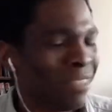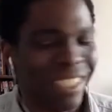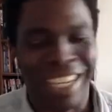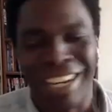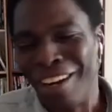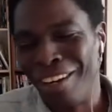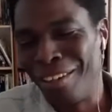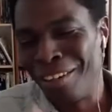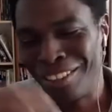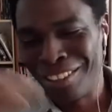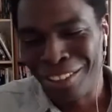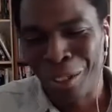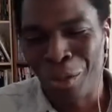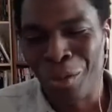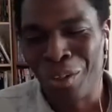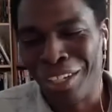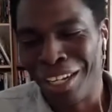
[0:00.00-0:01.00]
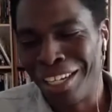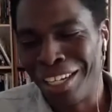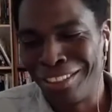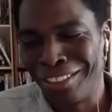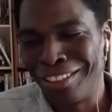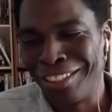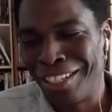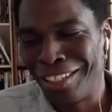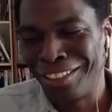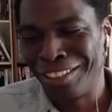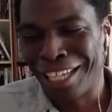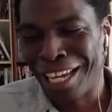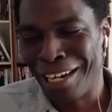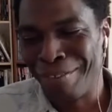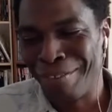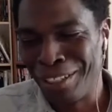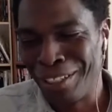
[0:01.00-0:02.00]
then on the total other
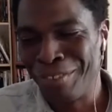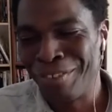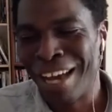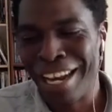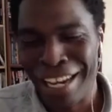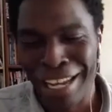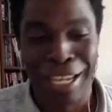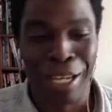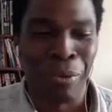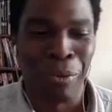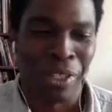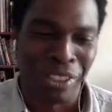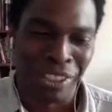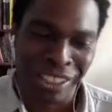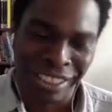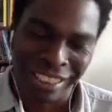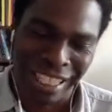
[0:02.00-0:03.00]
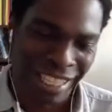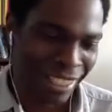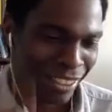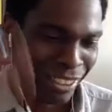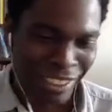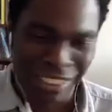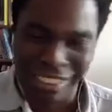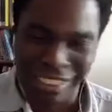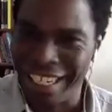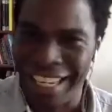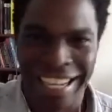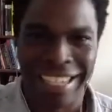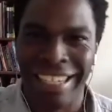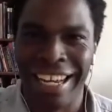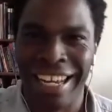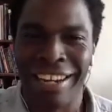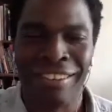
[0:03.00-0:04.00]
side of it, you've got inking, where you just lay it
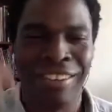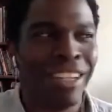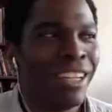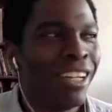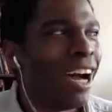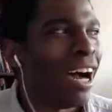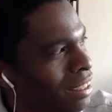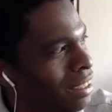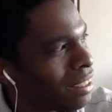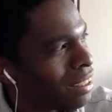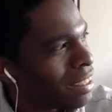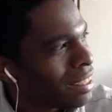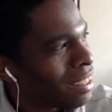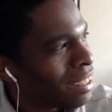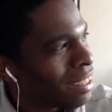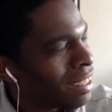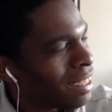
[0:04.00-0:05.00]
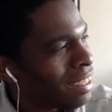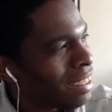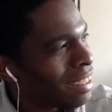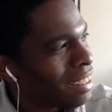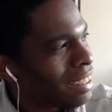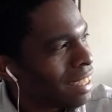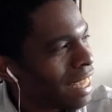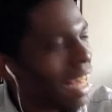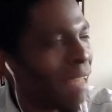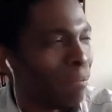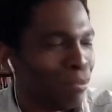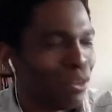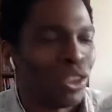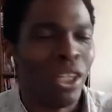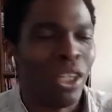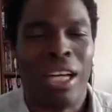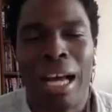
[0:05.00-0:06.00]
down.
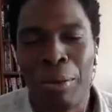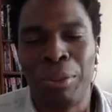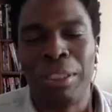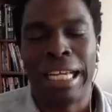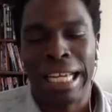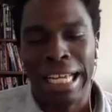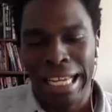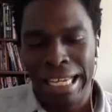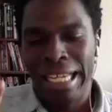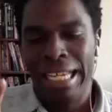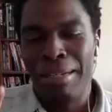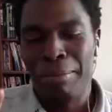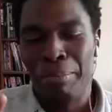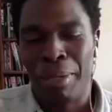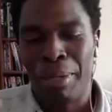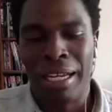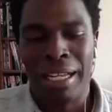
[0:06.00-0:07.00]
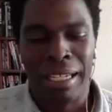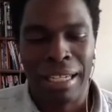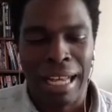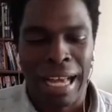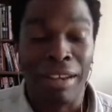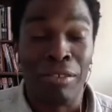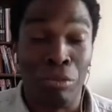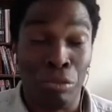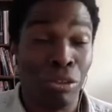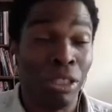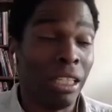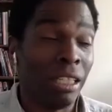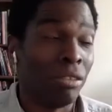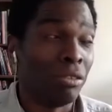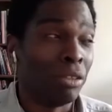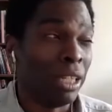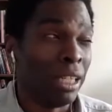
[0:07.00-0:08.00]
So I would say inking, but I really,
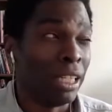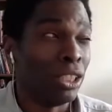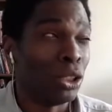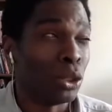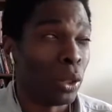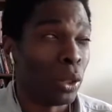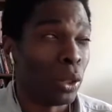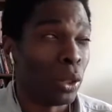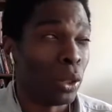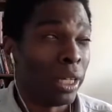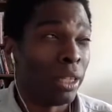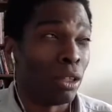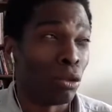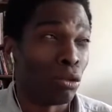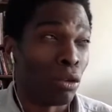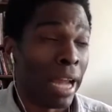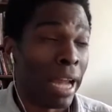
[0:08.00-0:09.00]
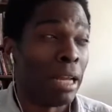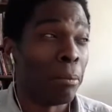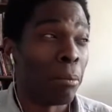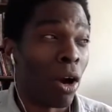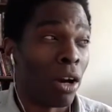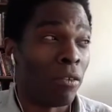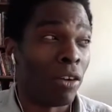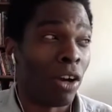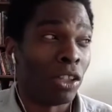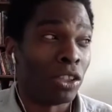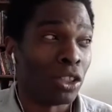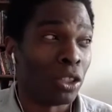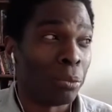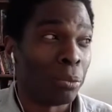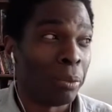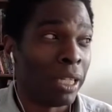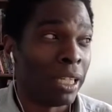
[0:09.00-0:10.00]
really enjoyed the writing part of it also,
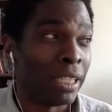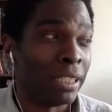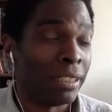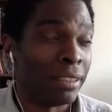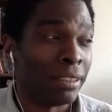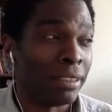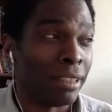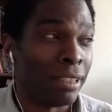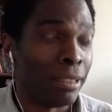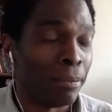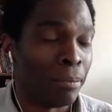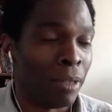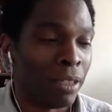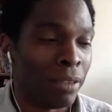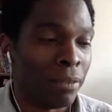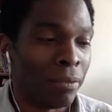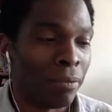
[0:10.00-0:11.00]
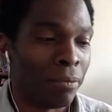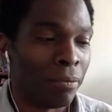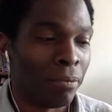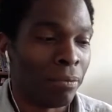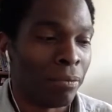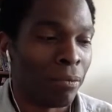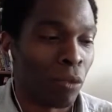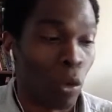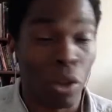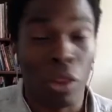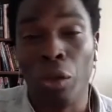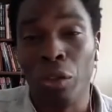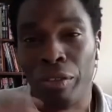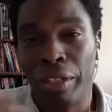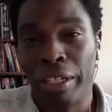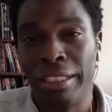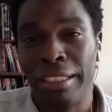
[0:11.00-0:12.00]
because for
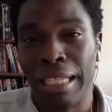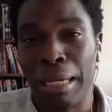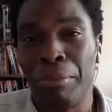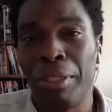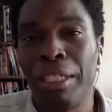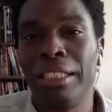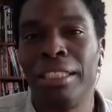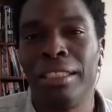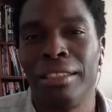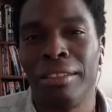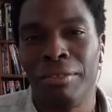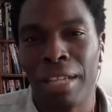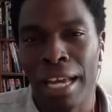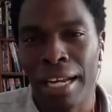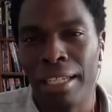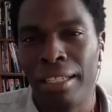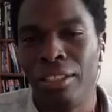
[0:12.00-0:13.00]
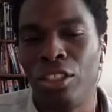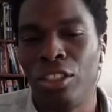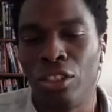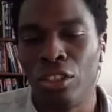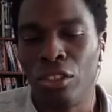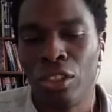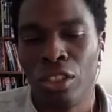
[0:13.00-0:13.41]
those very same reasons of getting to